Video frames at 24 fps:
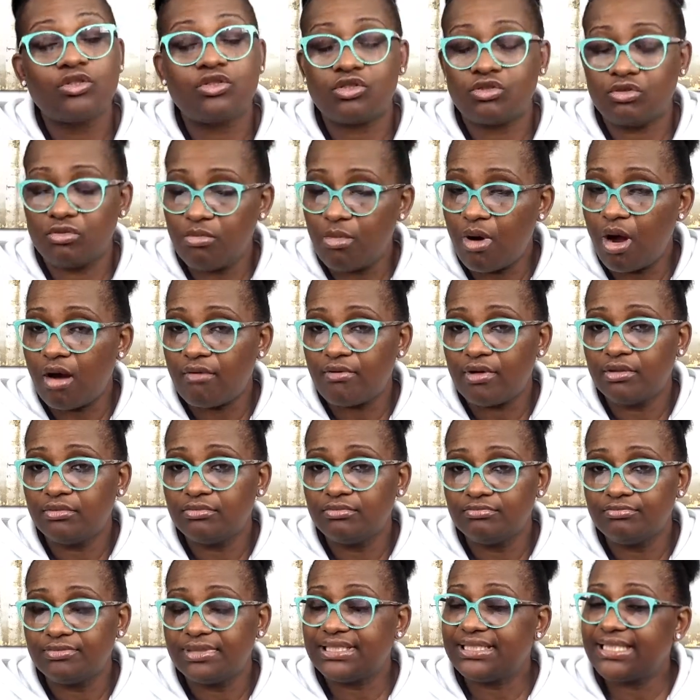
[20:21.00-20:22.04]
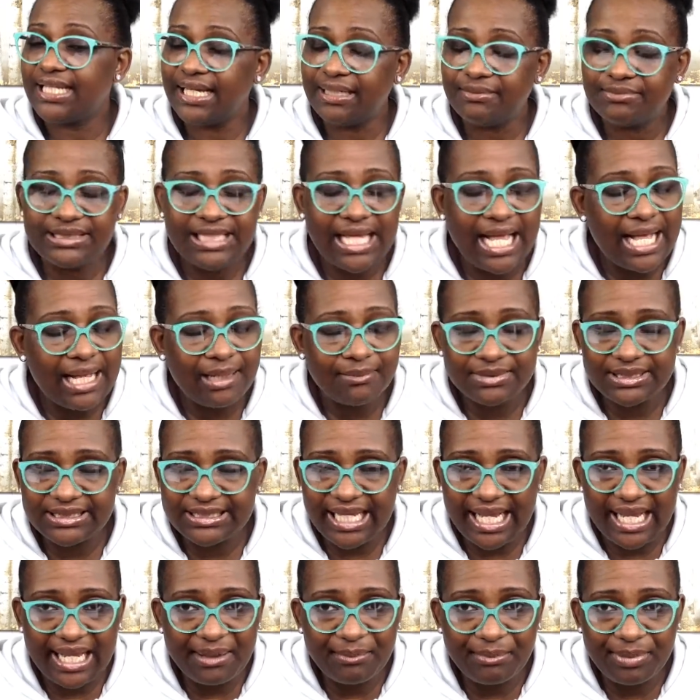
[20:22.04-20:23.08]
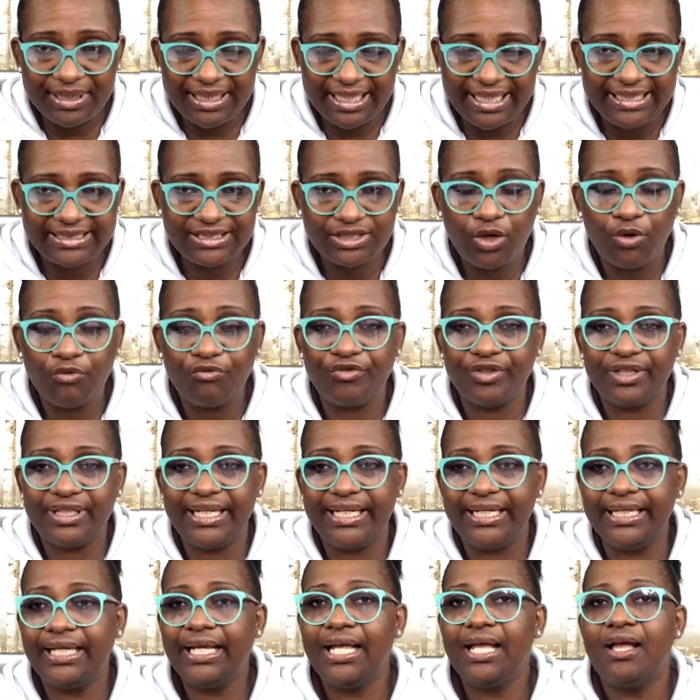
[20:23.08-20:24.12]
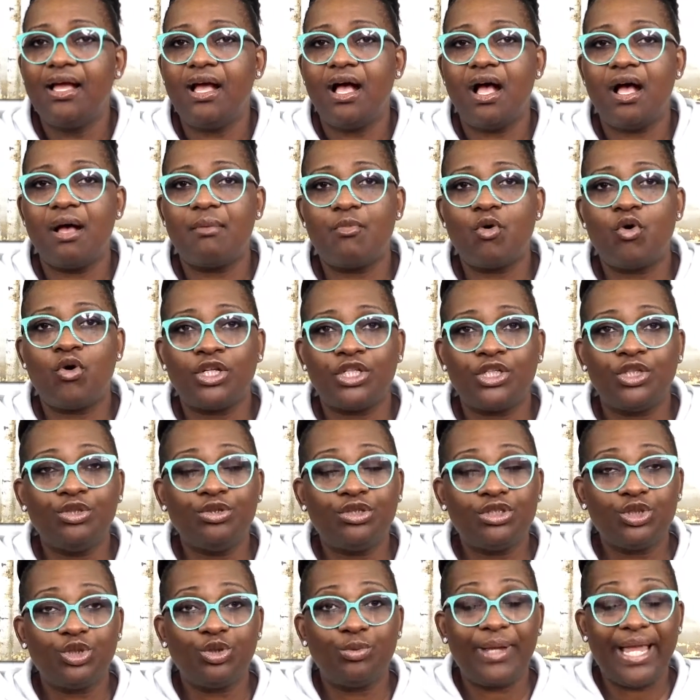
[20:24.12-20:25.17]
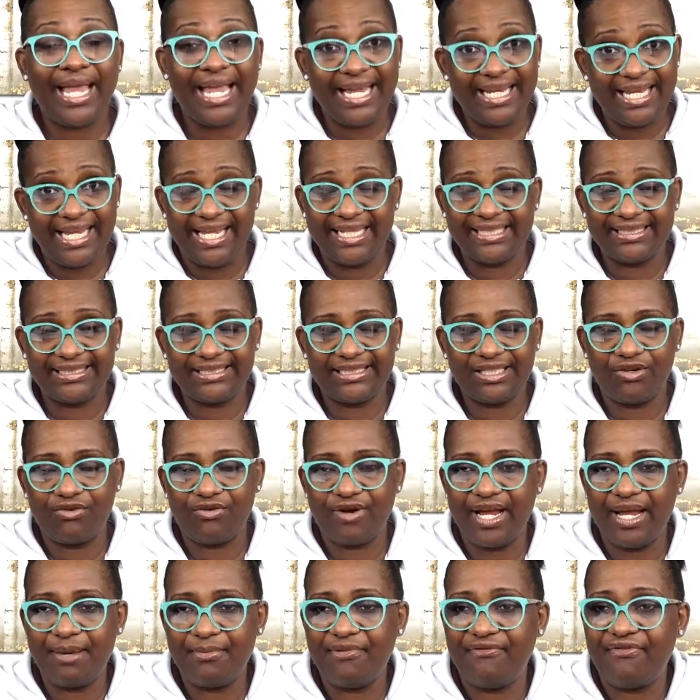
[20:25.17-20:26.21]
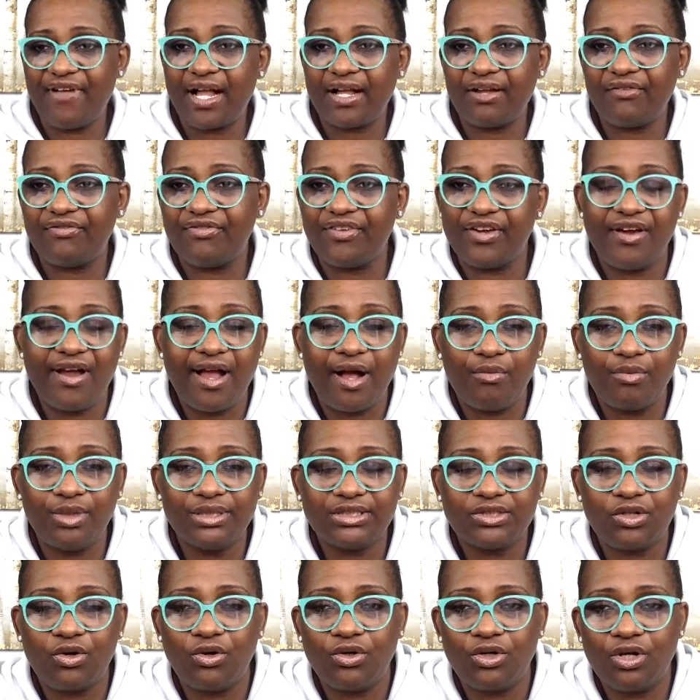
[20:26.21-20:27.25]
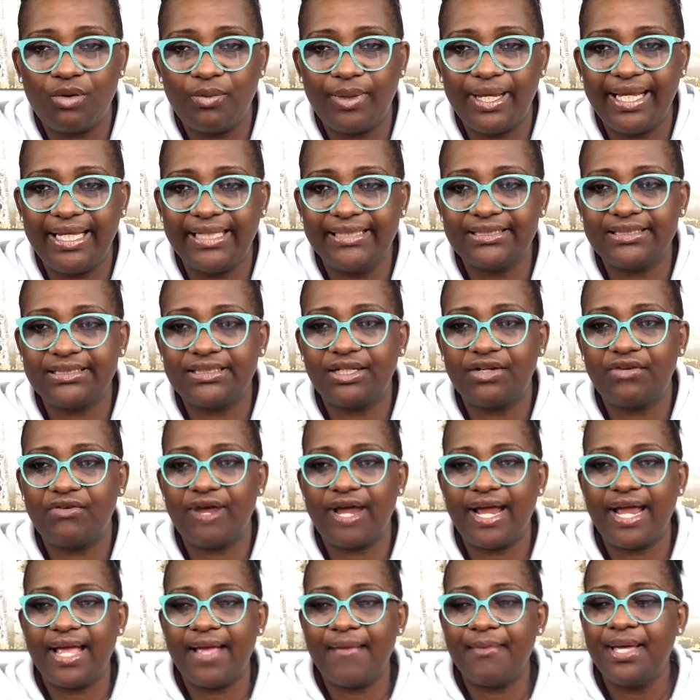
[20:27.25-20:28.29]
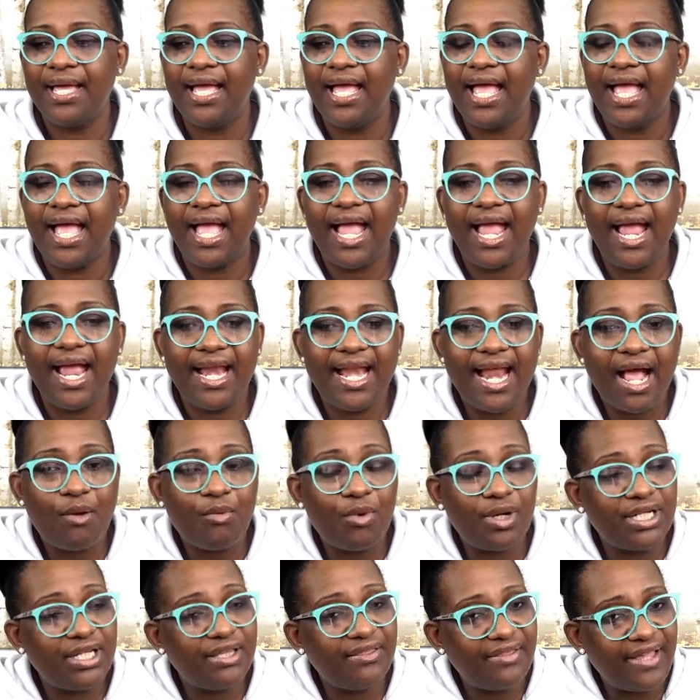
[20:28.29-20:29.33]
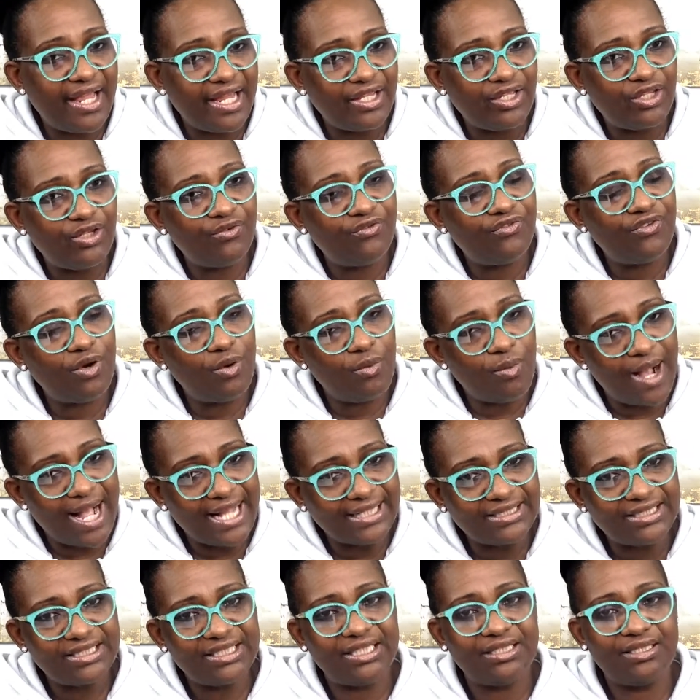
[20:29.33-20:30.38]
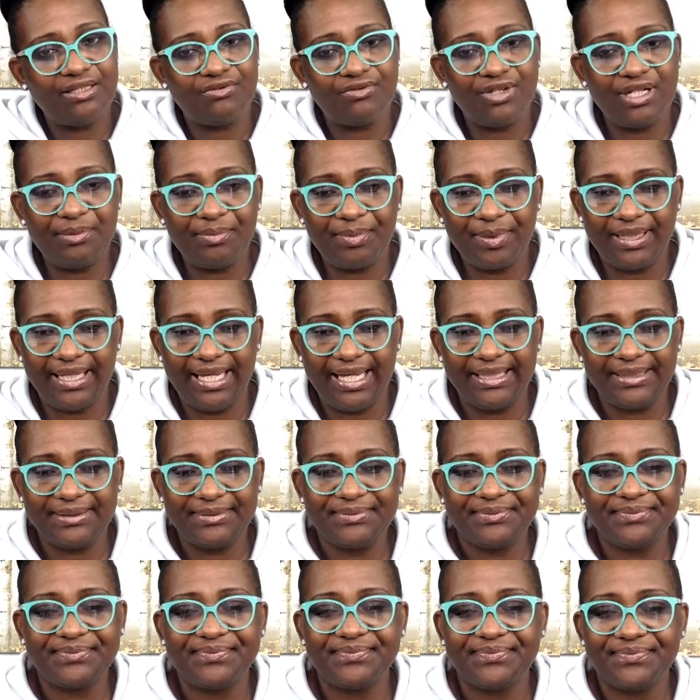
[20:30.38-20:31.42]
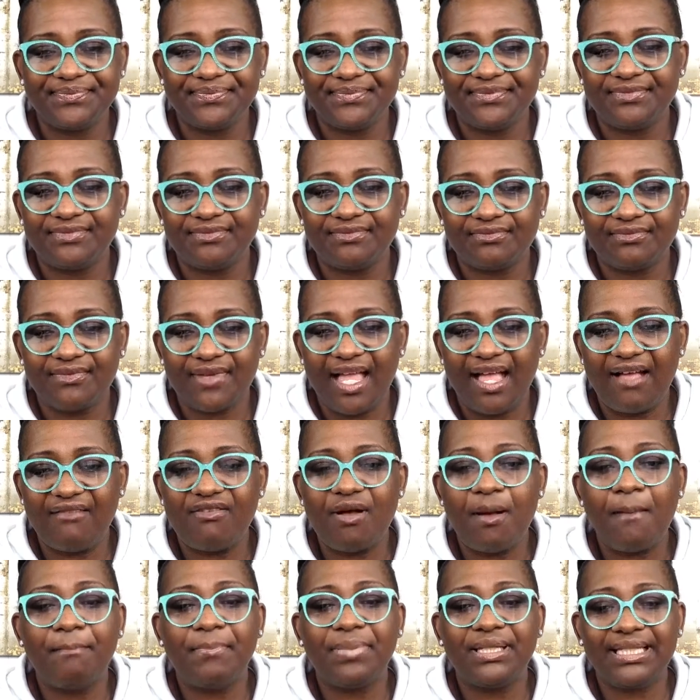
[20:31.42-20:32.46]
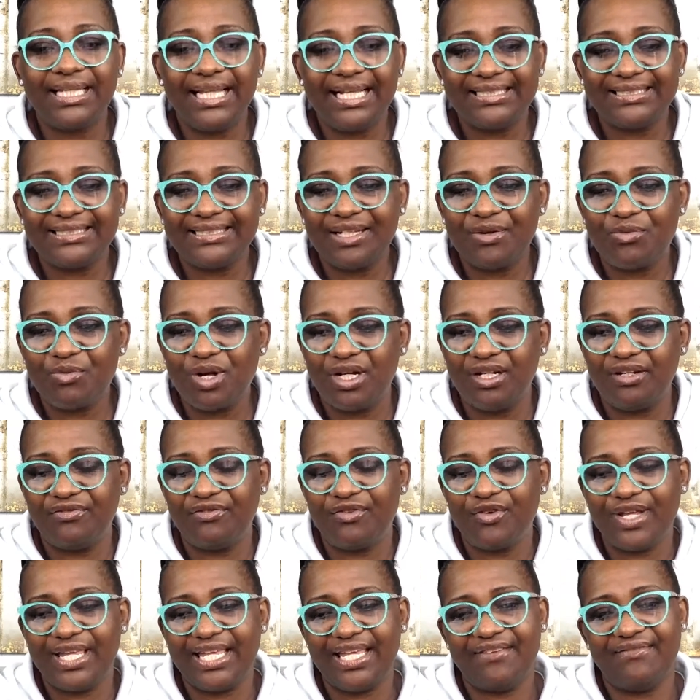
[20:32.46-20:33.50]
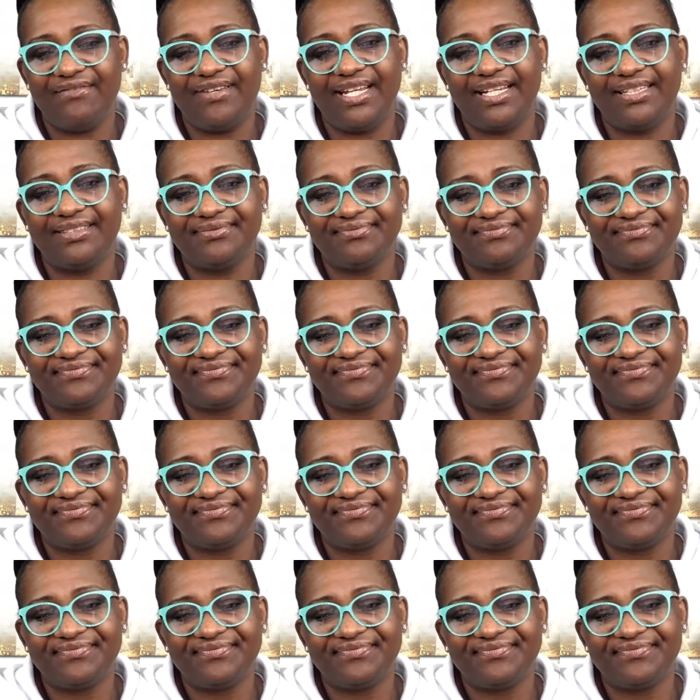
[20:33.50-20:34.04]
tomorrow, same time, same place, hopefully on YouTube and Instagram, if I can figure out what's going on with Instagram. And I want to thank you for watching the replay. Have a blessed and wonderful evening.